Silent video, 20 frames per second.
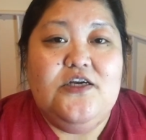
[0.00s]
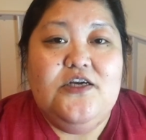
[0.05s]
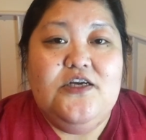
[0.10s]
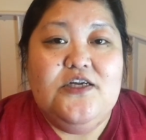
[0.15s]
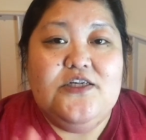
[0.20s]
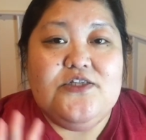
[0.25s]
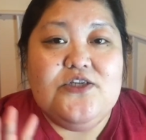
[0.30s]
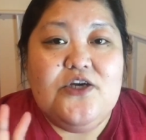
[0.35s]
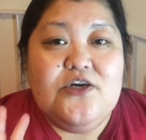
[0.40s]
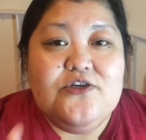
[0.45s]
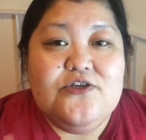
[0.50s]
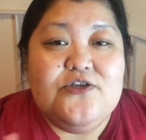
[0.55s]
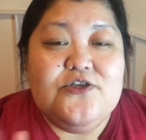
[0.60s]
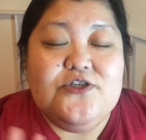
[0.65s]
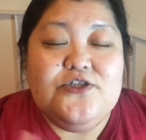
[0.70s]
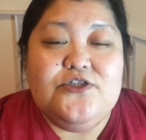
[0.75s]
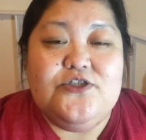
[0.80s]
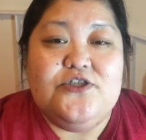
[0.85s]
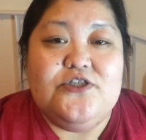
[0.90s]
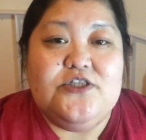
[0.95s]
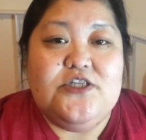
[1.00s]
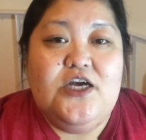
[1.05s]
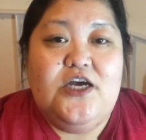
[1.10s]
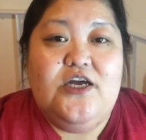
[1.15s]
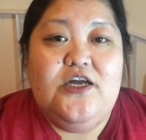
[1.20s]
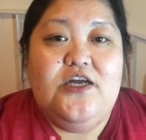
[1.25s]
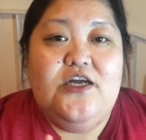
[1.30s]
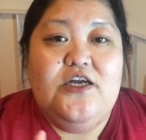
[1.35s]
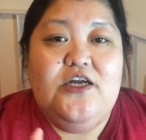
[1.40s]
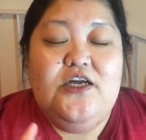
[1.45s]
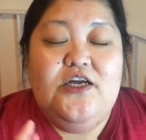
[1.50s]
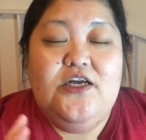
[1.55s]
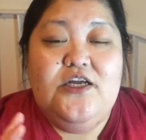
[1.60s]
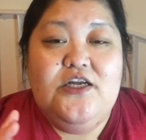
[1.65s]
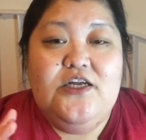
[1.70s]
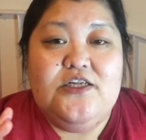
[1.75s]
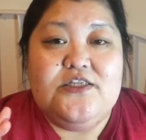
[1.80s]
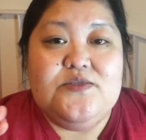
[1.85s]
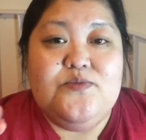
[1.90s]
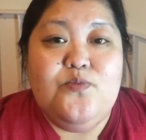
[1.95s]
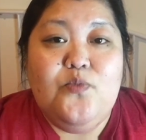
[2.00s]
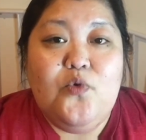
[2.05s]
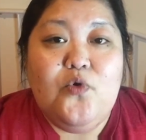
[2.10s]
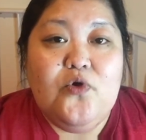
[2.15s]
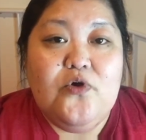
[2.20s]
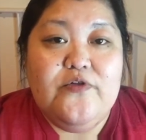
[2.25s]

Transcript: It's understood that it's more